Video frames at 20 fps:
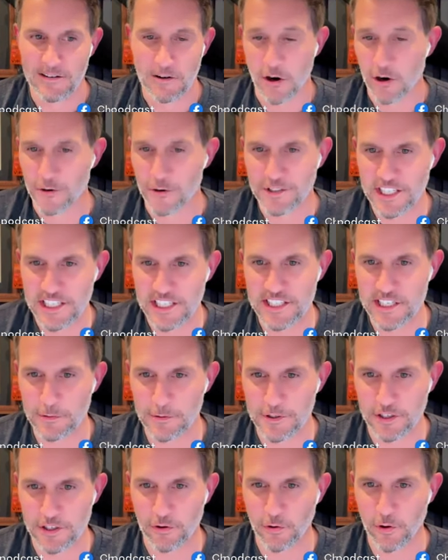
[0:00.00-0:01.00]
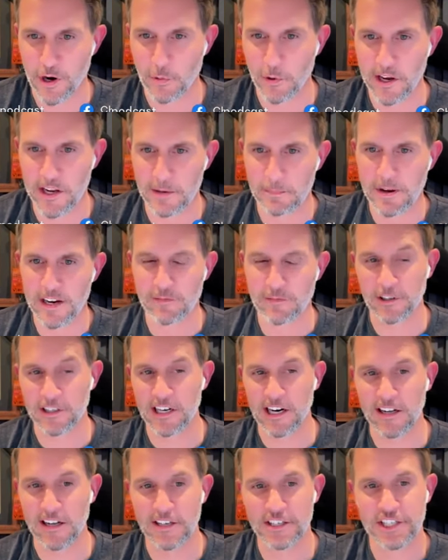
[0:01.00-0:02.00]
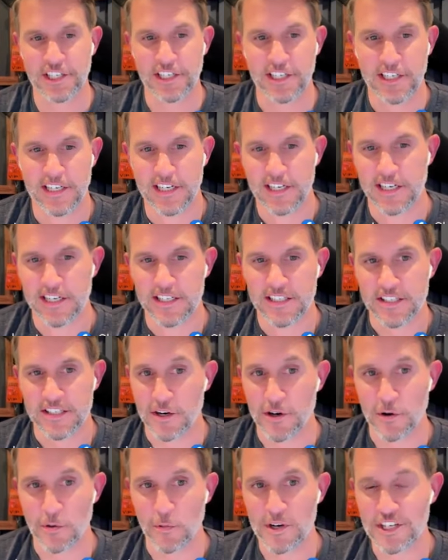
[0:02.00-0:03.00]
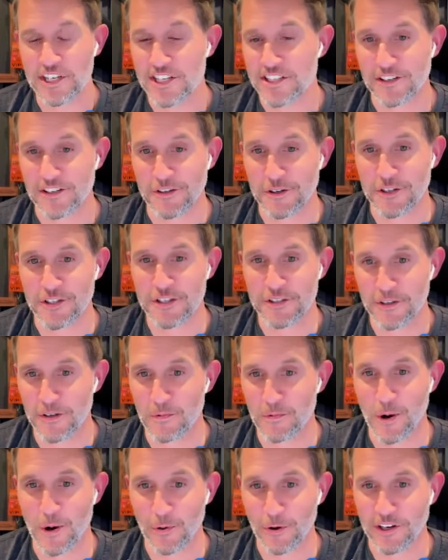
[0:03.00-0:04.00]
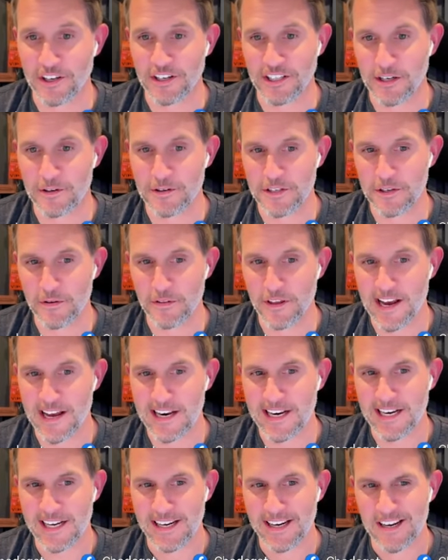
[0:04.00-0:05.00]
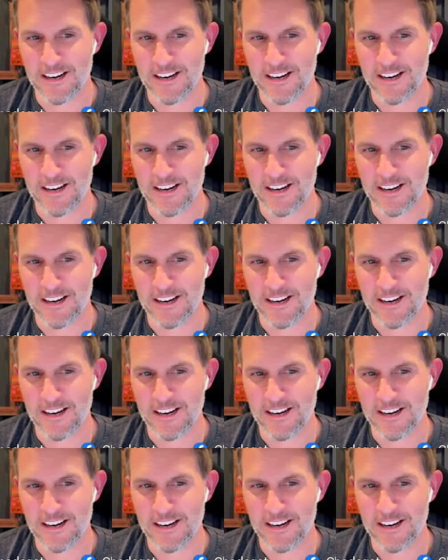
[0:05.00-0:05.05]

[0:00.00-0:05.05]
rotc was a great way to pay for college so we just understood we were going to go do that